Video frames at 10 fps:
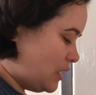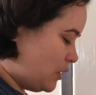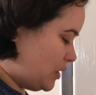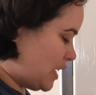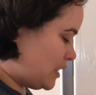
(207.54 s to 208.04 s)

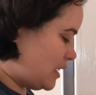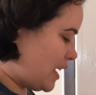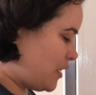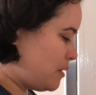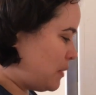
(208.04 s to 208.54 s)
Use that to take
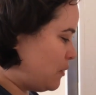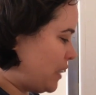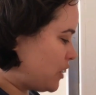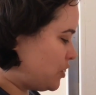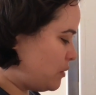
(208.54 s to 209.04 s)
out the meat. We
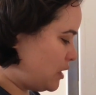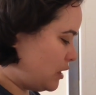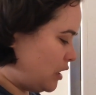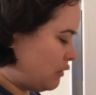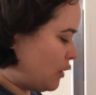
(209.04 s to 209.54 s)
actually want to
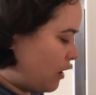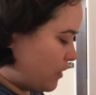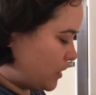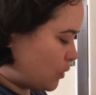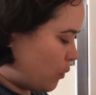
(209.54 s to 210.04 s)
leave all
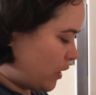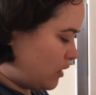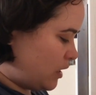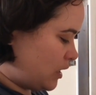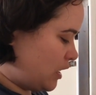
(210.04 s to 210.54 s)
this
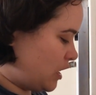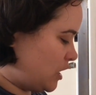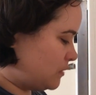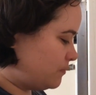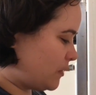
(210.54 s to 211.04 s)
oil in
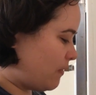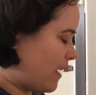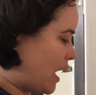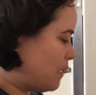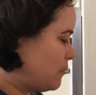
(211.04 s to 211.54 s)
here, the
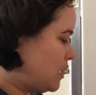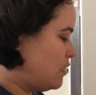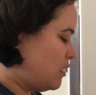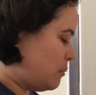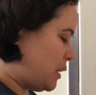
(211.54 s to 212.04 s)
fat,
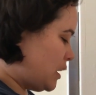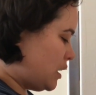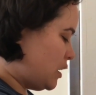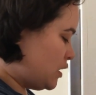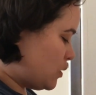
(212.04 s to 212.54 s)

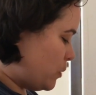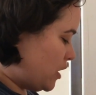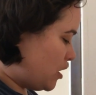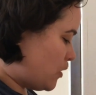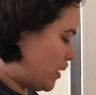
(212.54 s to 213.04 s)
because we
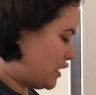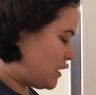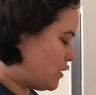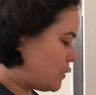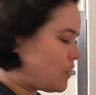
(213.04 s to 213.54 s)
are going to
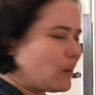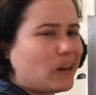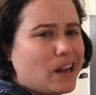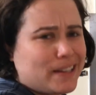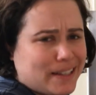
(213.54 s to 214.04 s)
cook our
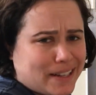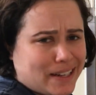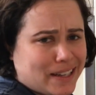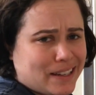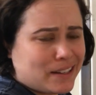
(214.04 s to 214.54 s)
onion in
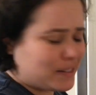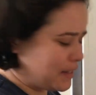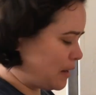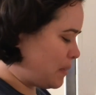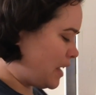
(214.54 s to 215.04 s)
it, and it's
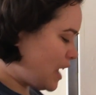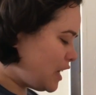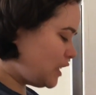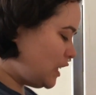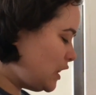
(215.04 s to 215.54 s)
going to be
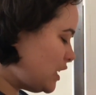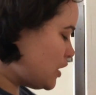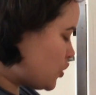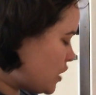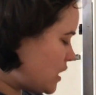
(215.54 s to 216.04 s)

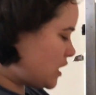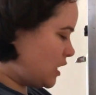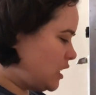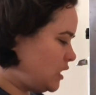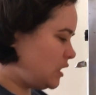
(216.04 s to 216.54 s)

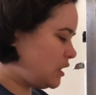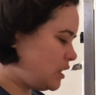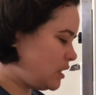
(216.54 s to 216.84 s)
delicious.